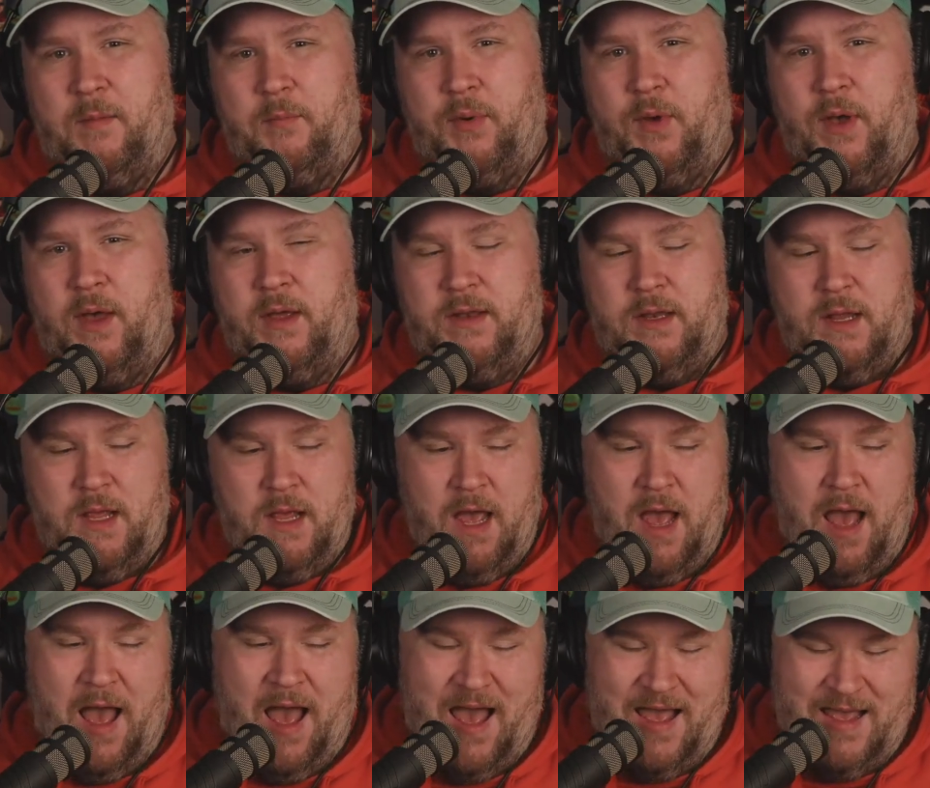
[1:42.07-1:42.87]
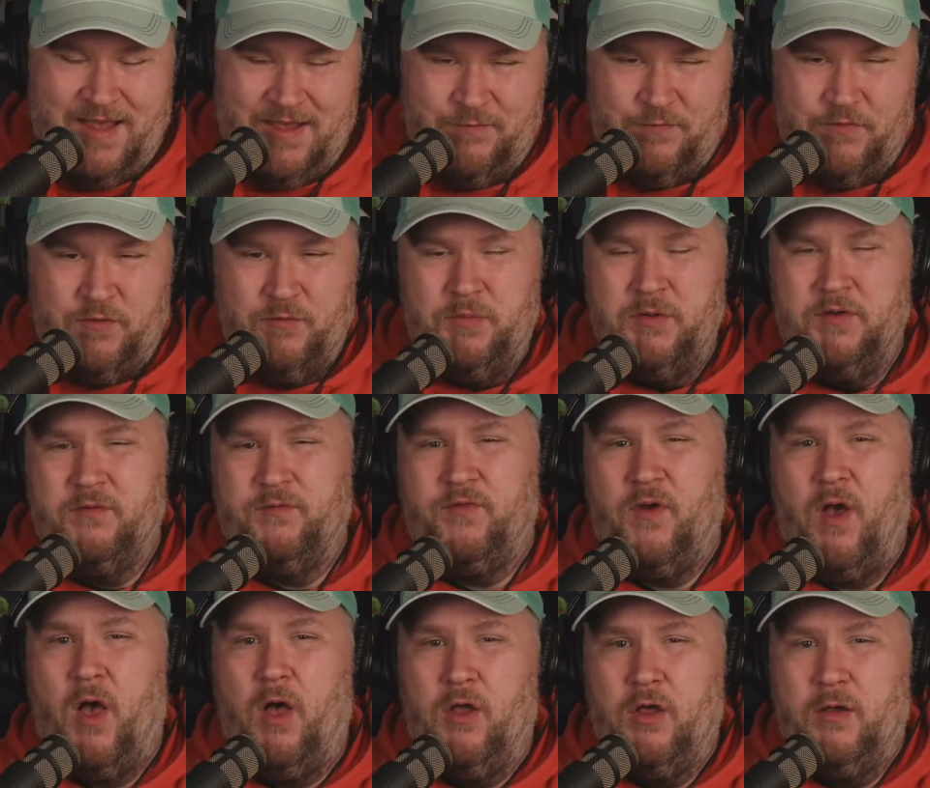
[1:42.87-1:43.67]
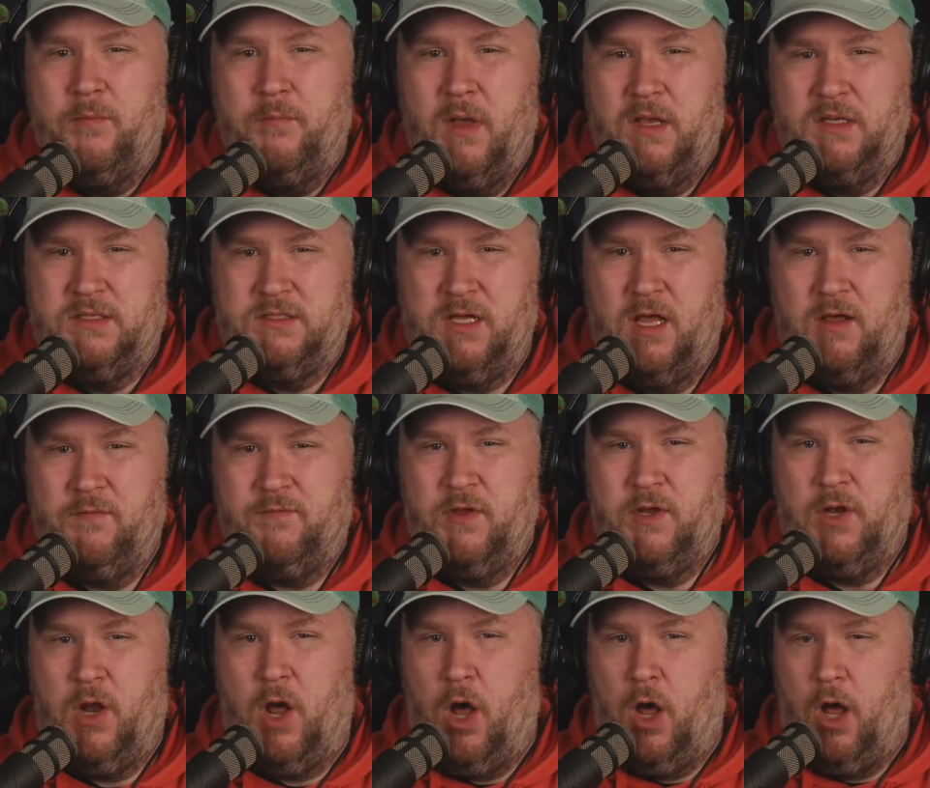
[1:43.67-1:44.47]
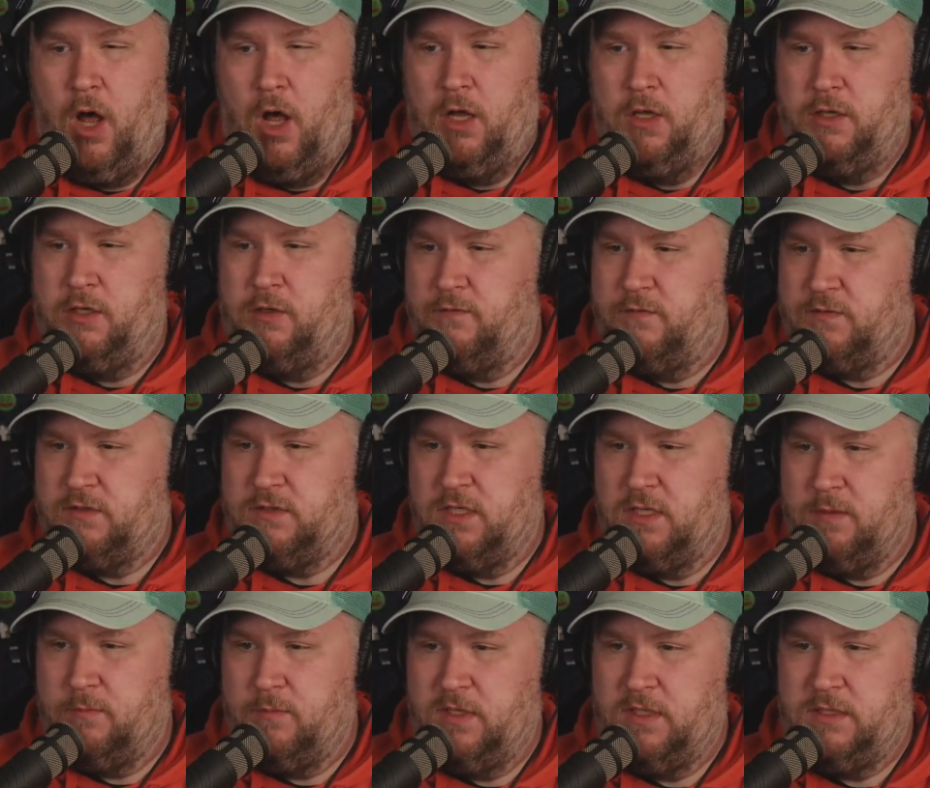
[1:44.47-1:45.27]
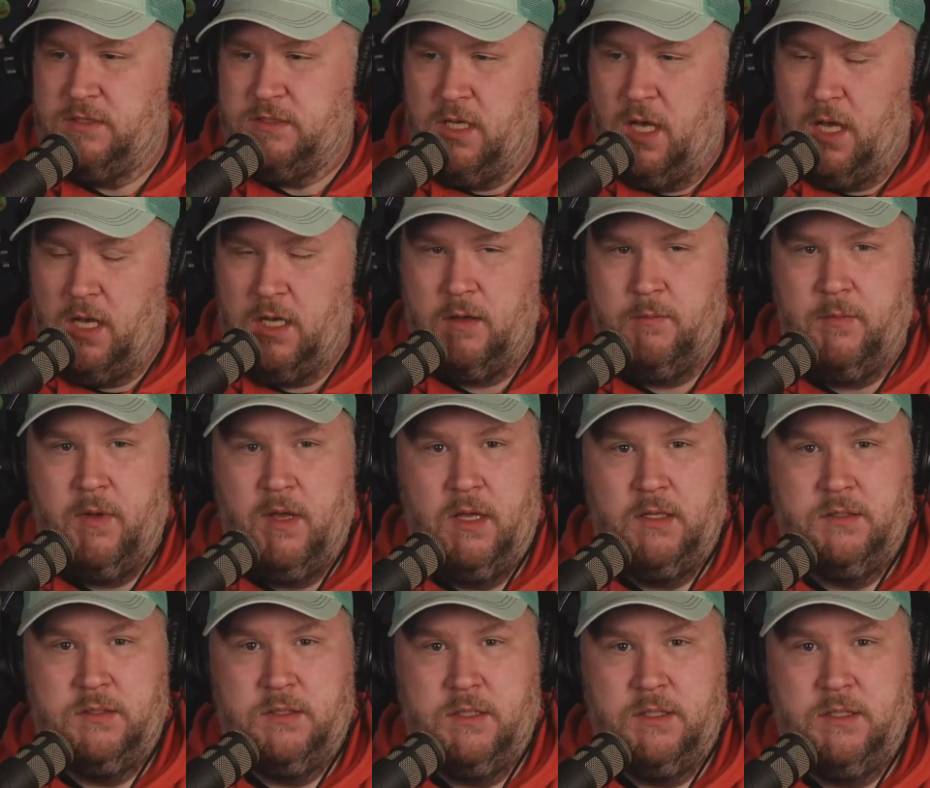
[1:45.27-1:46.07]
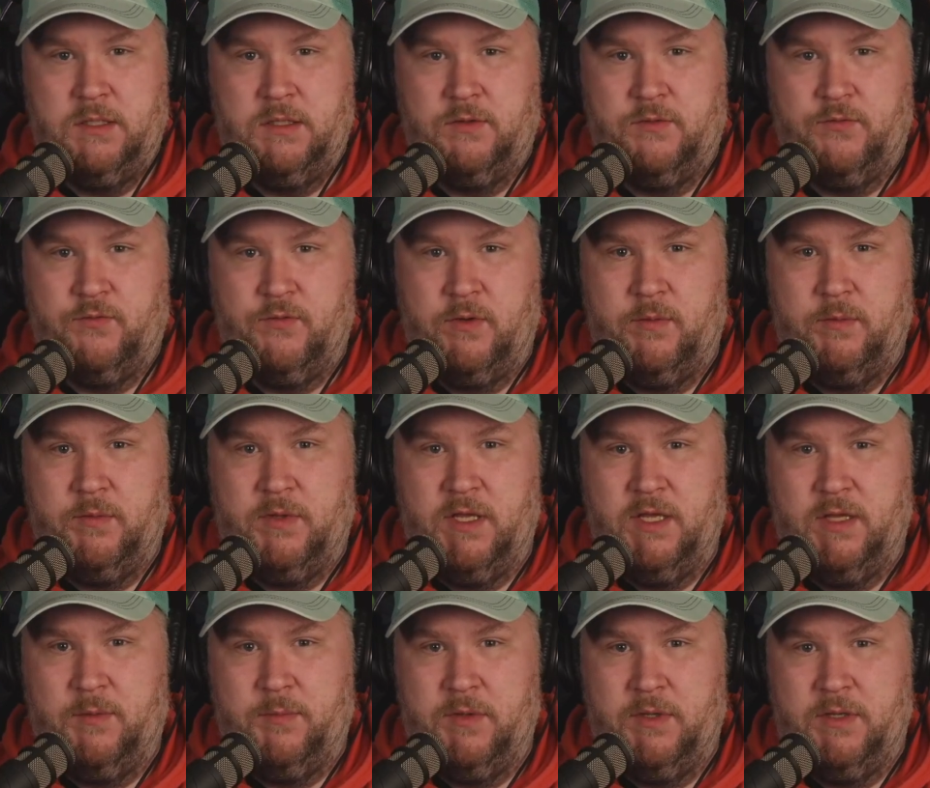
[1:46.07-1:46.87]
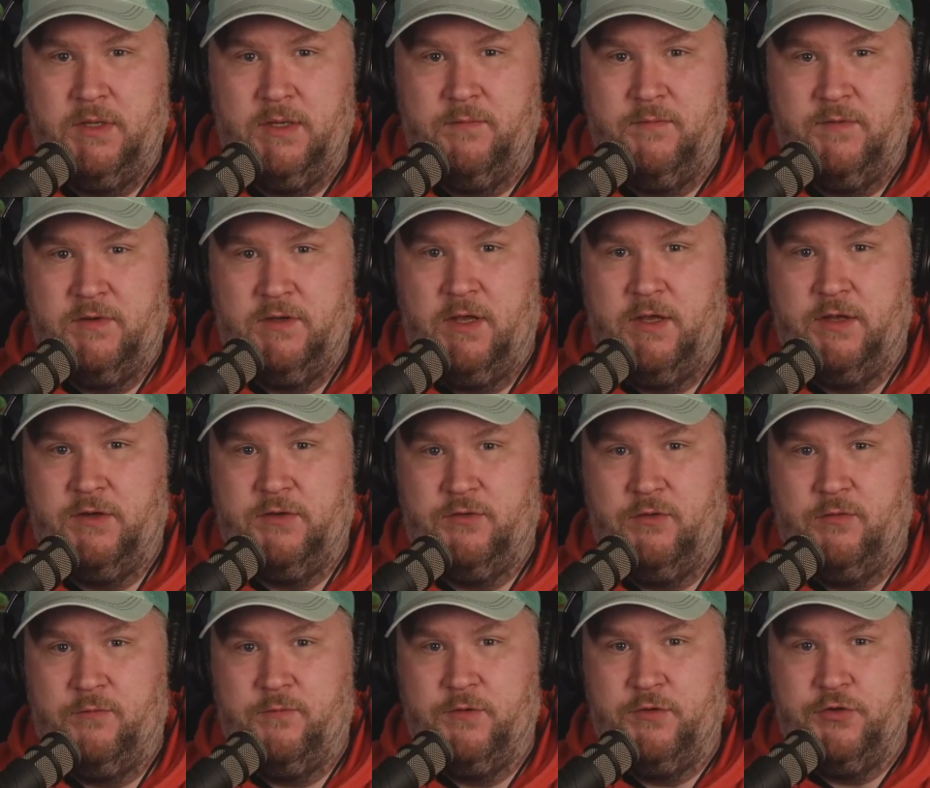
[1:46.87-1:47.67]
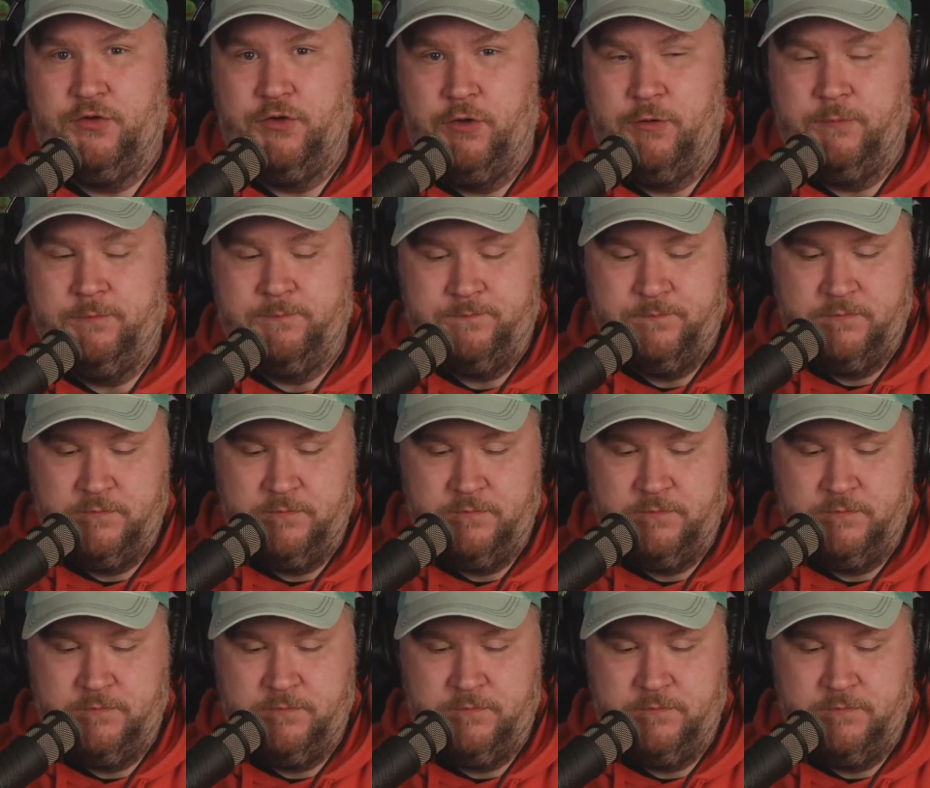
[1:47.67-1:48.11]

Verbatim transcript: But I, if you've been following my stuff at all, you've seen me talk about the Killstream Kingpin Invitational for sure.